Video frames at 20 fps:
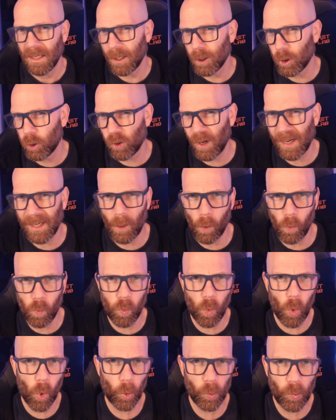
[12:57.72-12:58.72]
and great
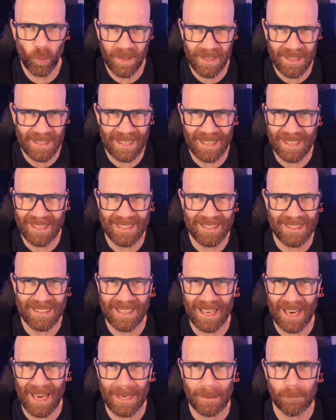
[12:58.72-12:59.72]
award-winning indie
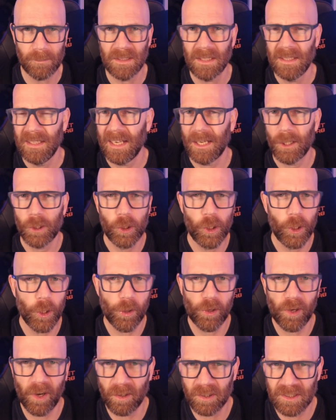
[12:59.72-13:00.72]
games and
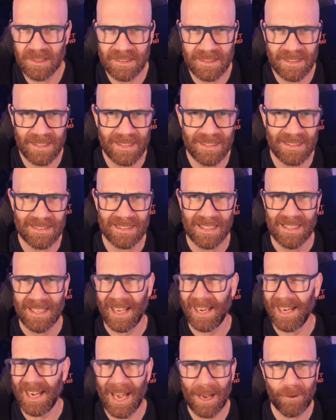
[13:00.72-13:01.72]
curiosities
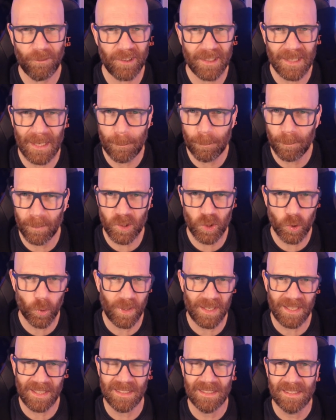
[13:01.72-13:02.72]
and everything in
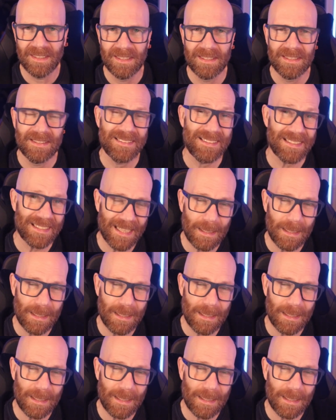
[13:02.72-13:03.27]
between to